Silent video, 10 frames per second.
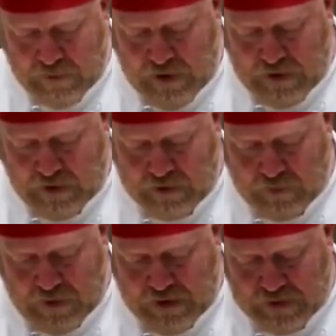to make these
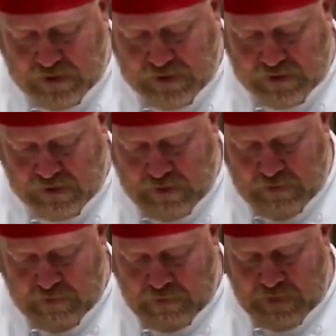pieces
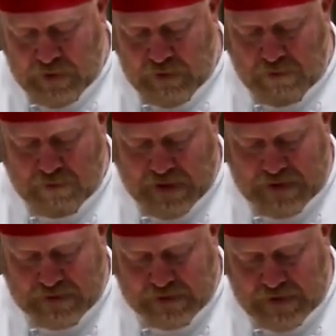
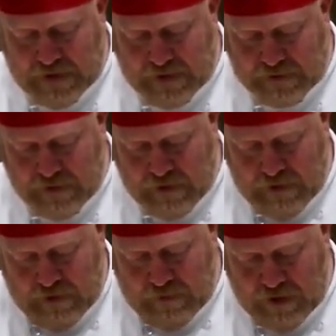bite size
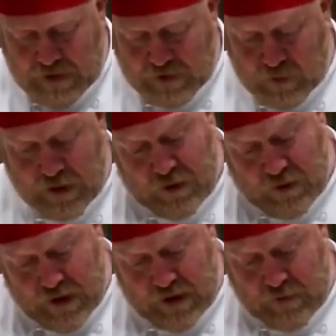because we do
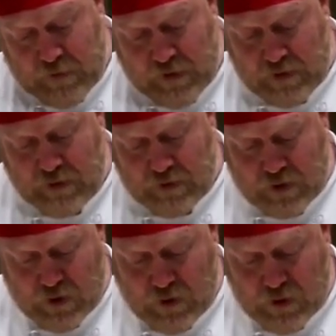have
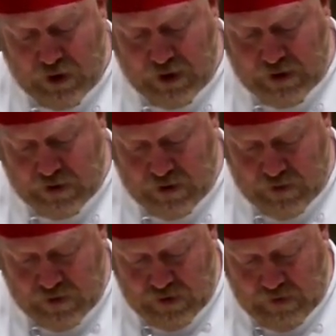two Shih
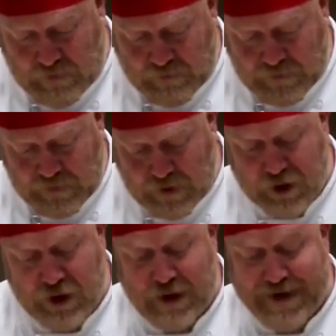Tzus,
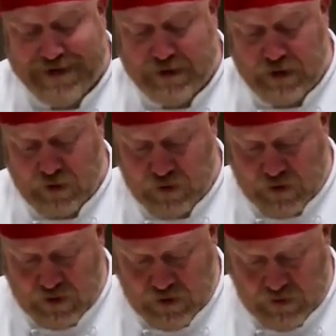Shih
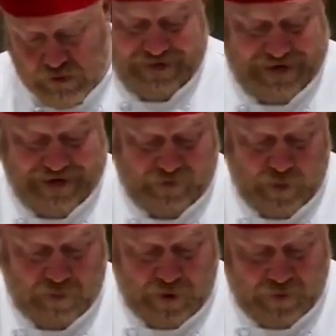Tzus, doesn't have to
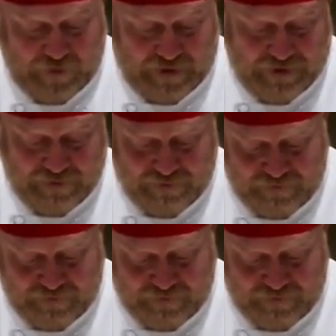be perfect.